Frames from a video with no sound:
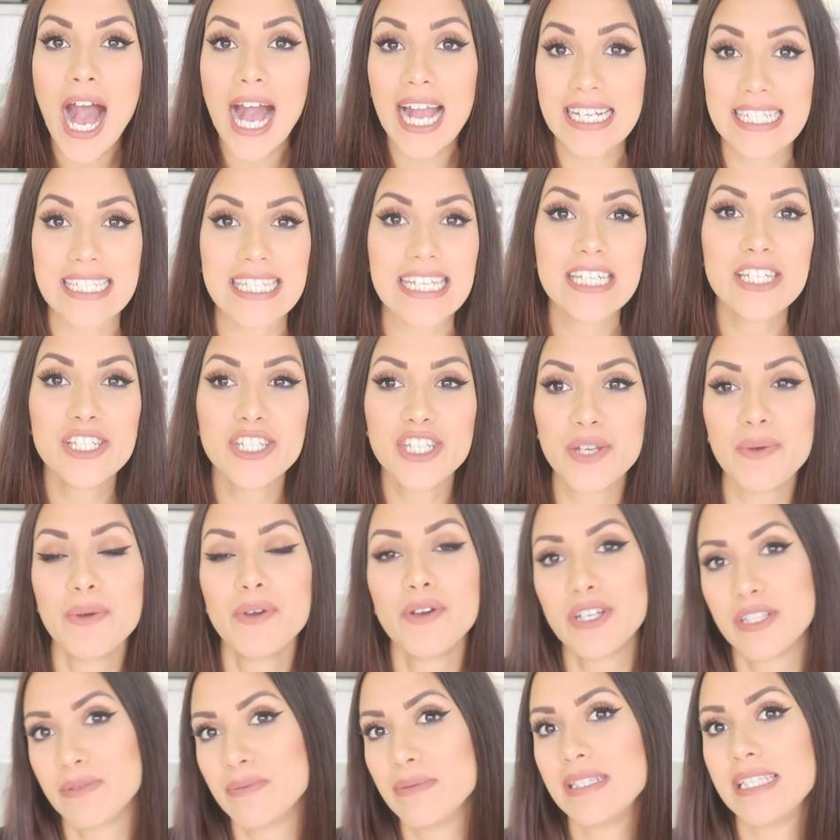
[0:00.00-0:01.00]
I did do
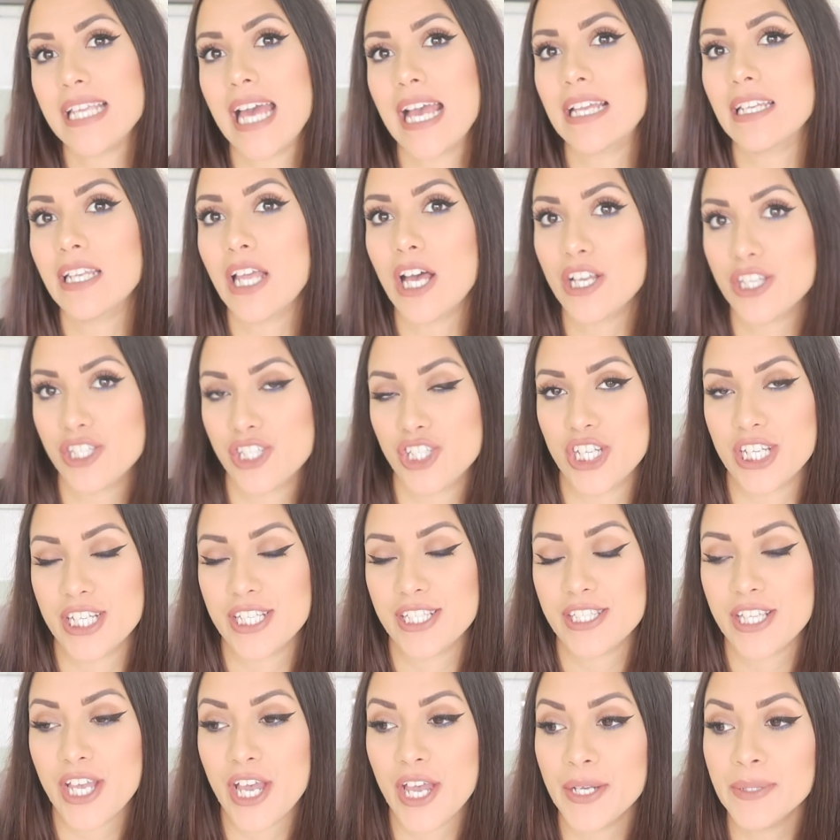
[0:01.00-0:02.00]
a Christmas tag last
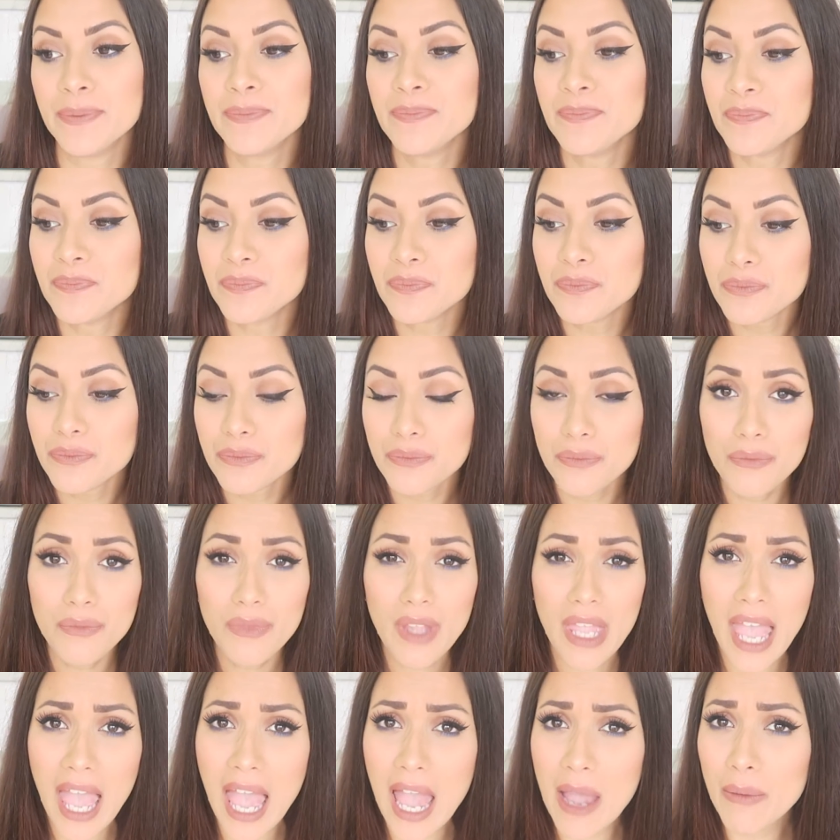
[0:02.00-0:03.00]
year, so
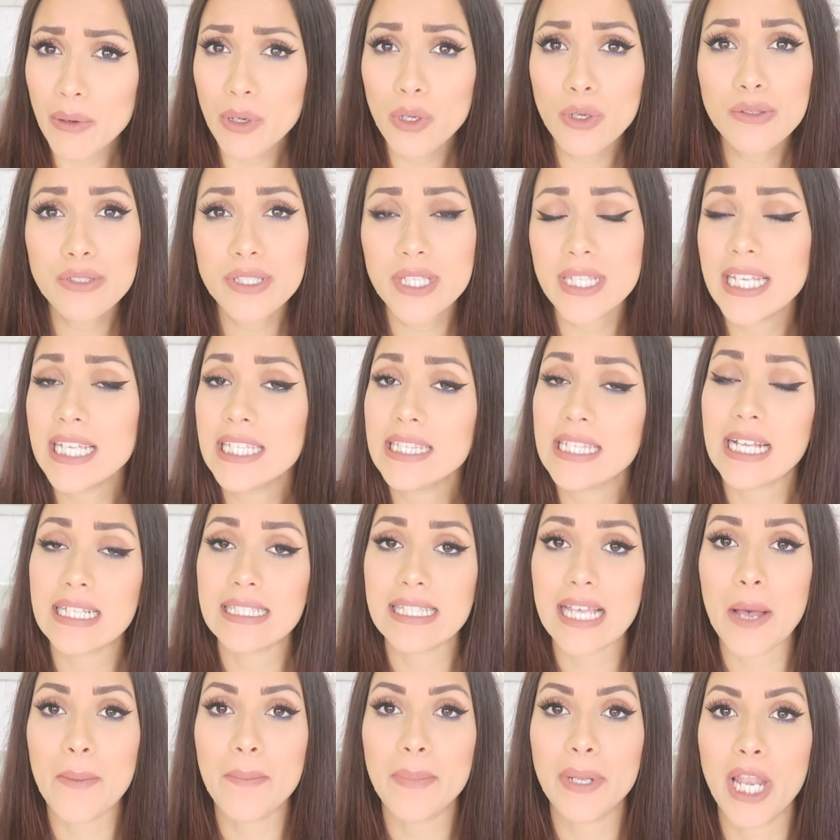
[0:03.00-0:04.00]
I will also link
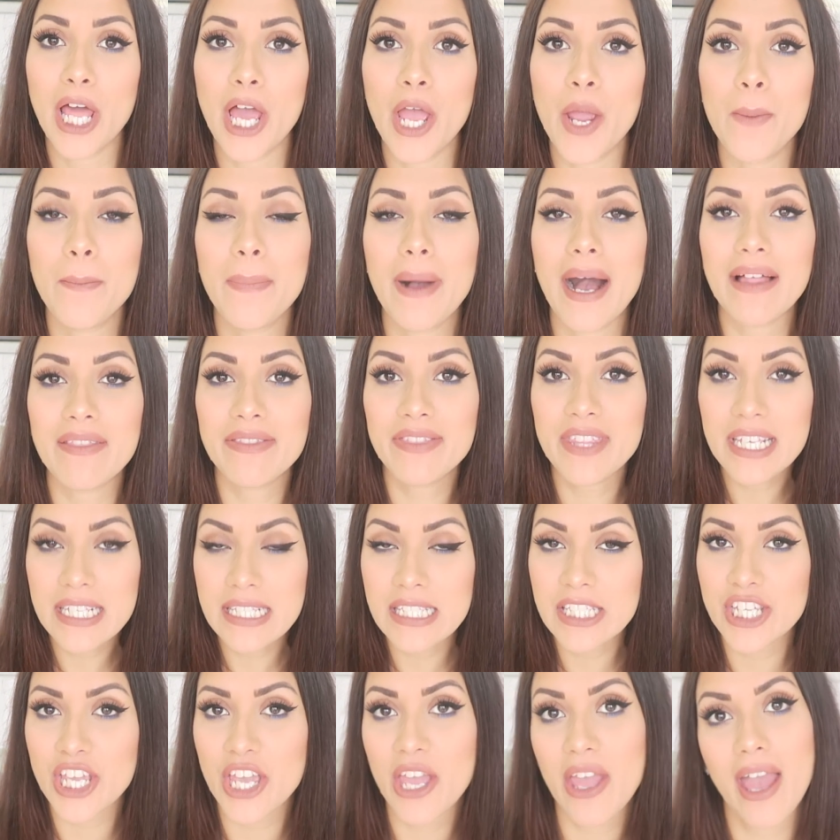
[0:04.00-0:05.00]
that down below, but
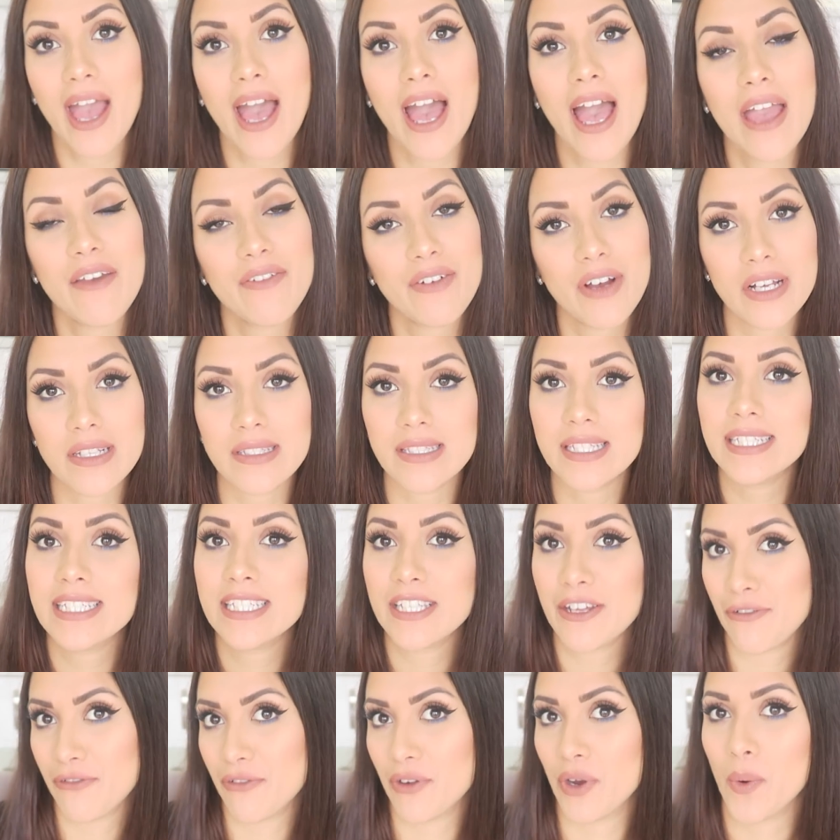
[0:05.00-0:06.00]
this year I've answered
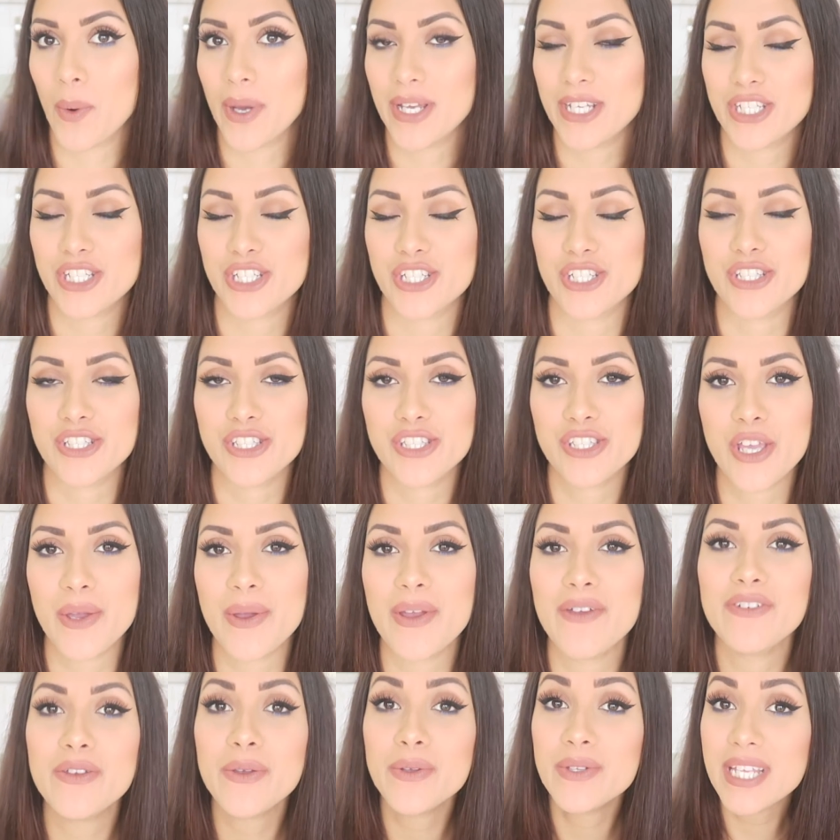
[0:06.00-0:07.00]
different questions. So
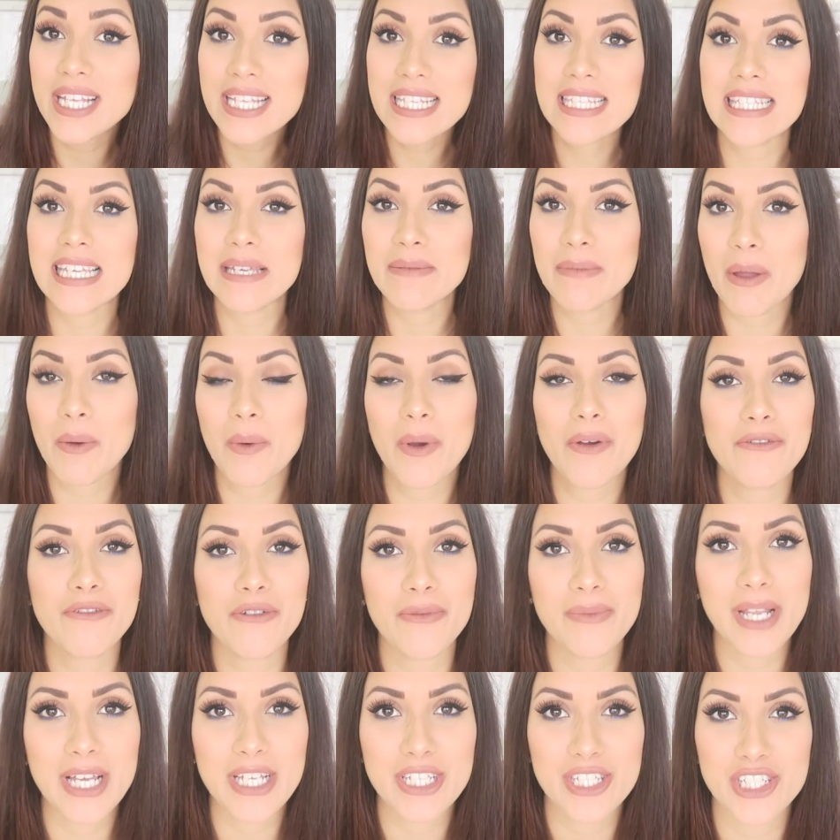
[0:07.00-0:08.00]
if you did see my one
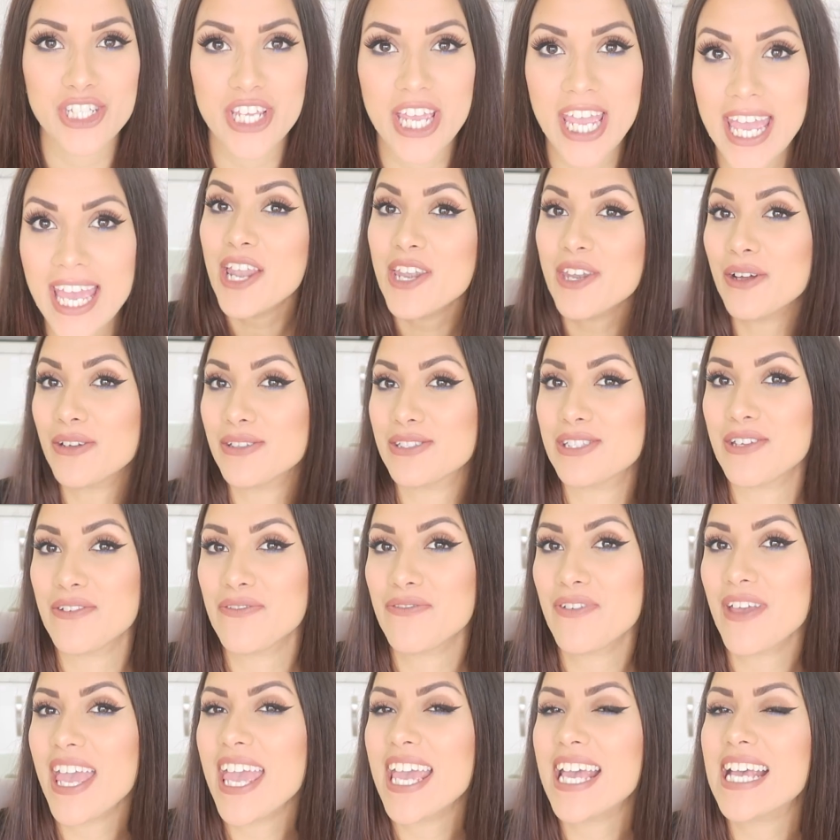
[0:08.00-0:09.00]
from last year, not to
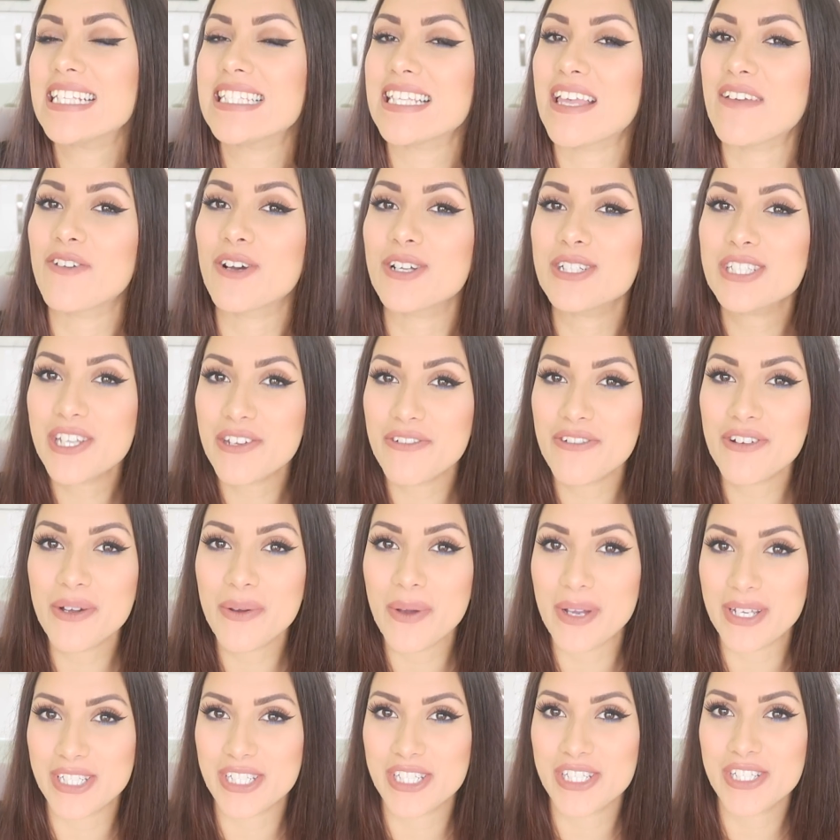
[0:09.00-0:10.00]
fear, because I've got
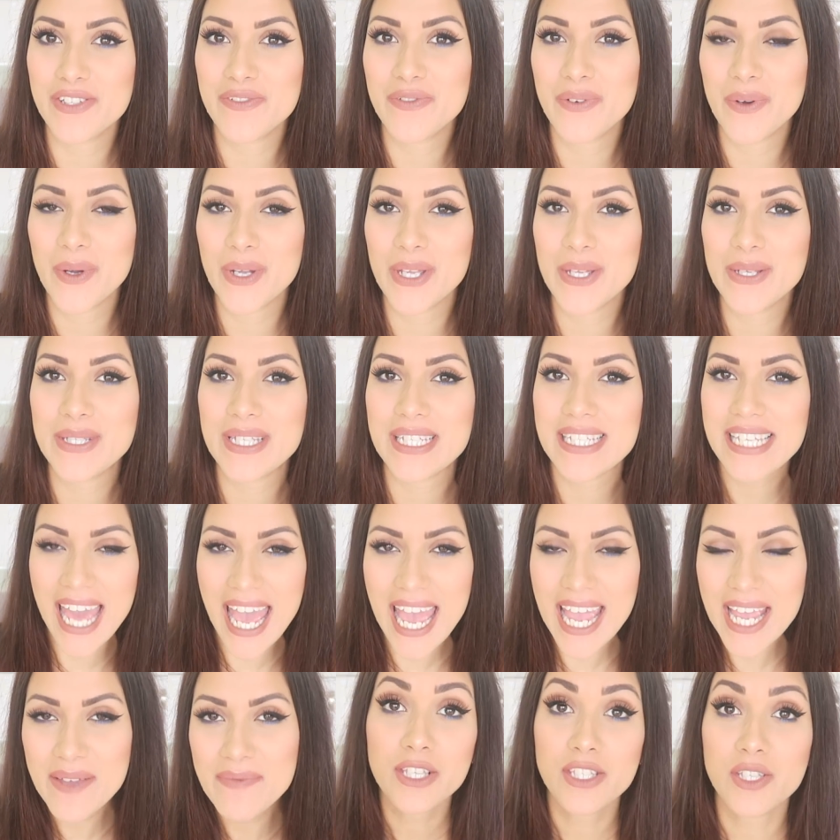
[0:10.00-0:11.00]
different questions for you
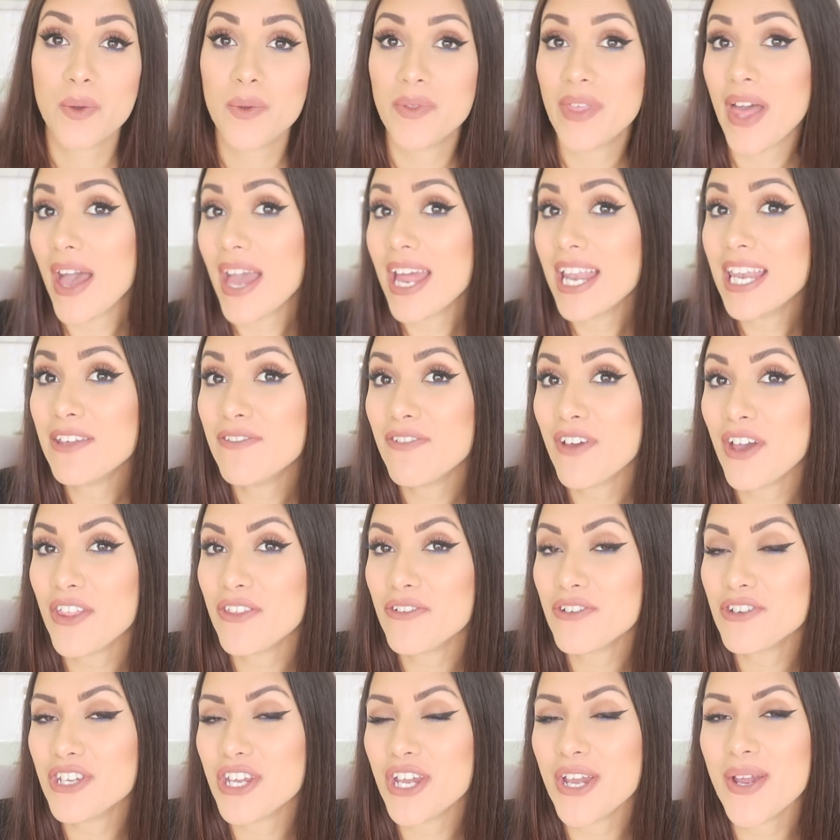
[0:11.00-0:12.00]
today. So without any
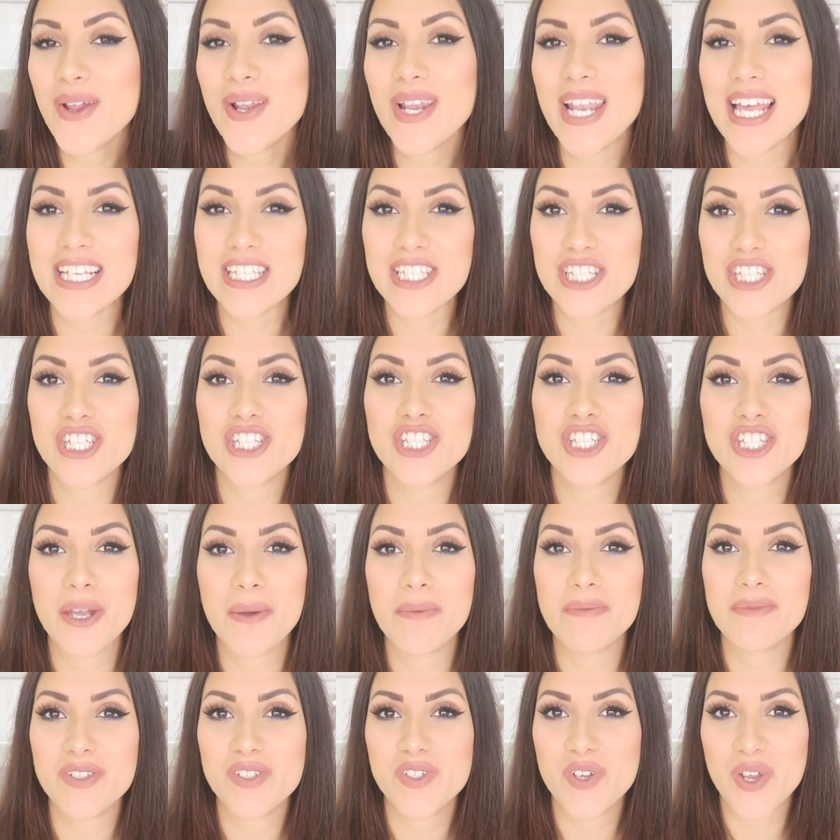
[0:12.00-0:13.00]
further ado, let's just
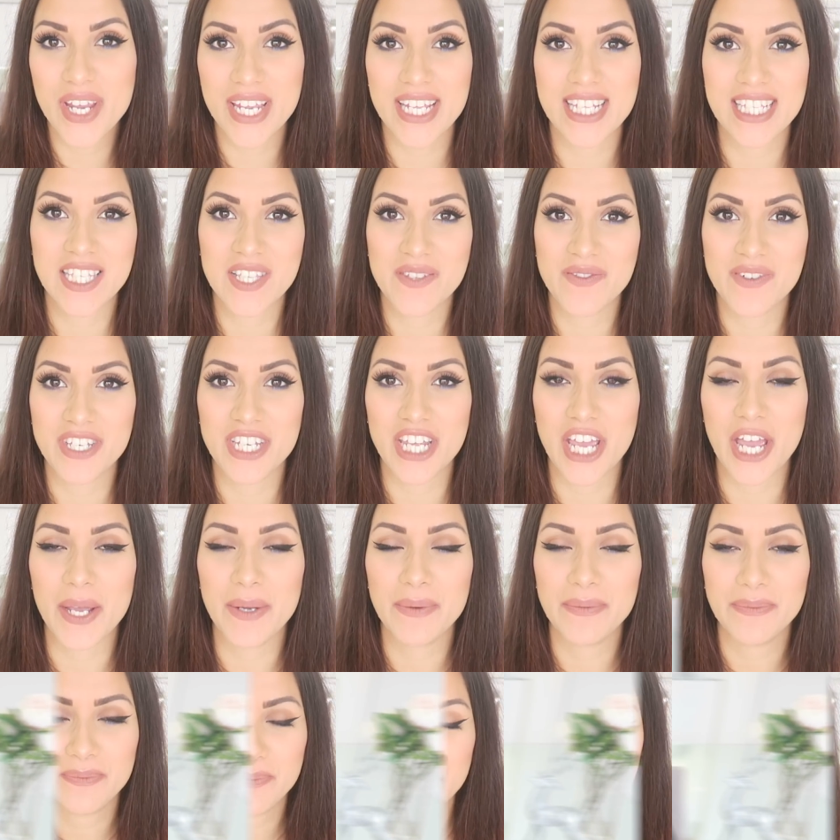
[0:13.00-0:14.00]
jump straight into the
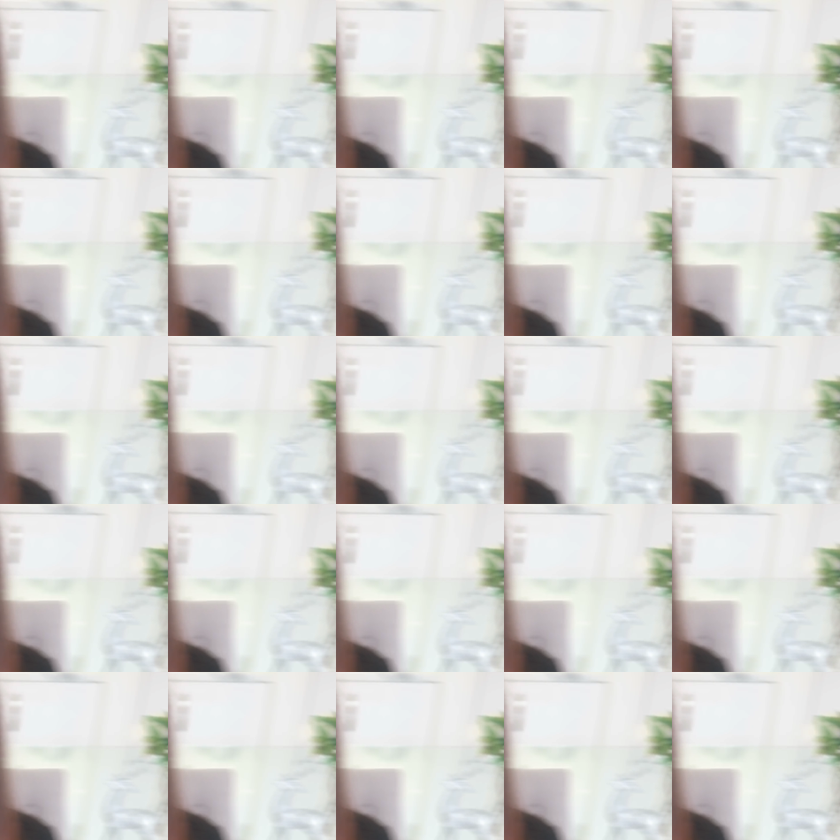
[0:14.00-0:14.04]
video.